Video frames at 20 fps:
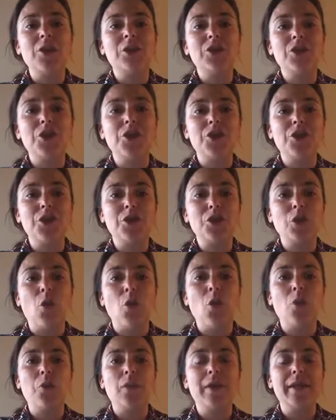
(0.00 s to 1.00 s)
teachers
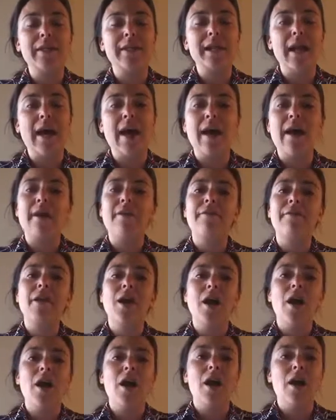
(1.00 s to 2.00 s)
always have
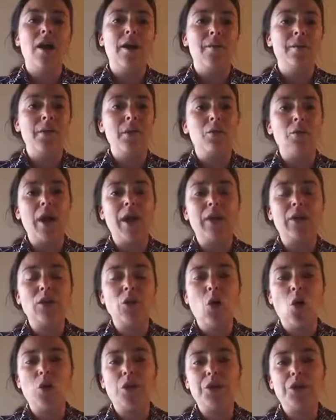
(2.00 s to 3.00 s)
the right
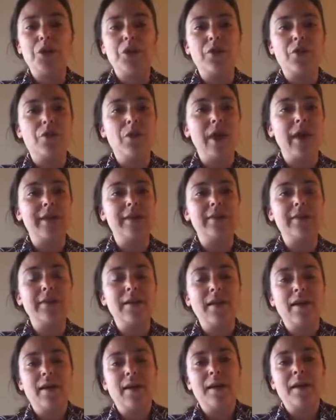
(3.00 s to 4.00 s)
knowledge and the right
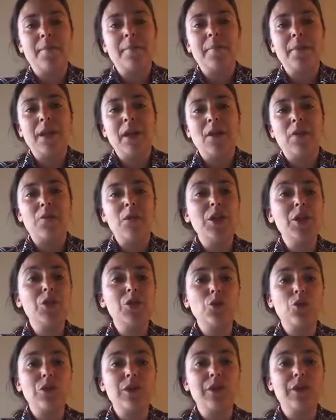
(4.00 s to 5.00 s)

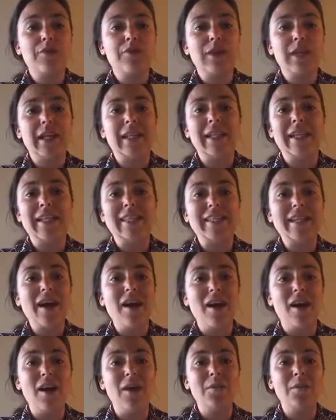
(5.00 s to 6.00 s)
resources, frankly, and
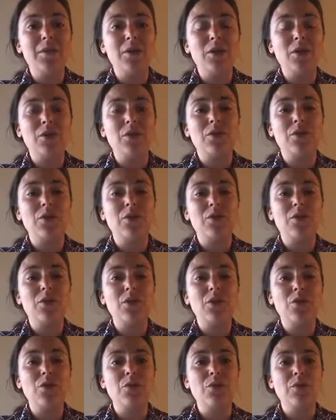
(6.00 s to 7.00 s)
time to
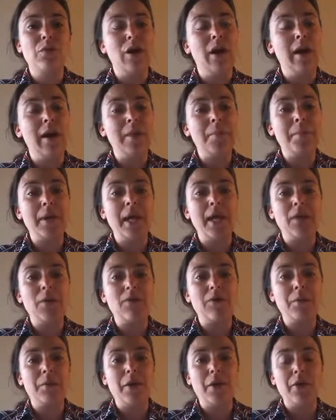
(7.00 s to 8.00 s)
do any
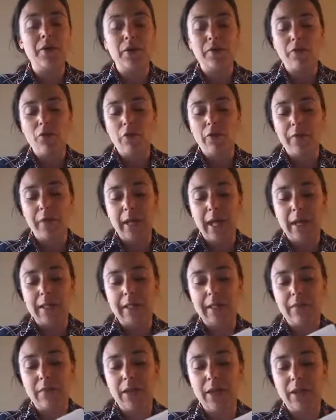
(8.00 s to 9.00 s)
of the parent involvement
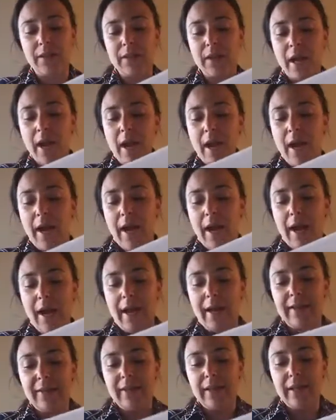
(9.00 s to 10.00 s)
activities,
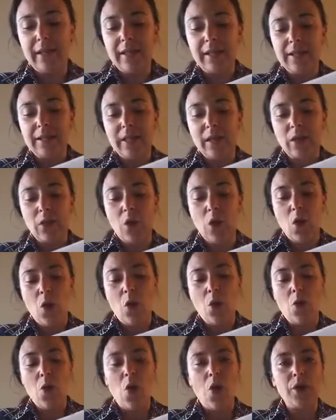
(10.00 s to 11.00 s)
and the list can
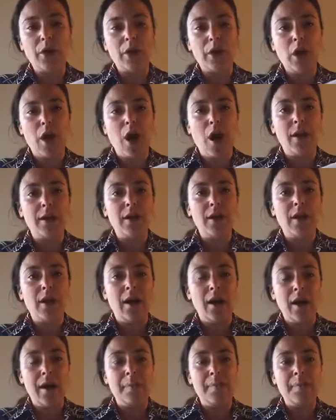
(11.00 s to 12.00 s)
go on and
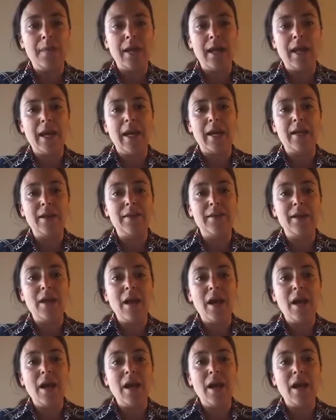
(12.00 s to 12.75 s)
on.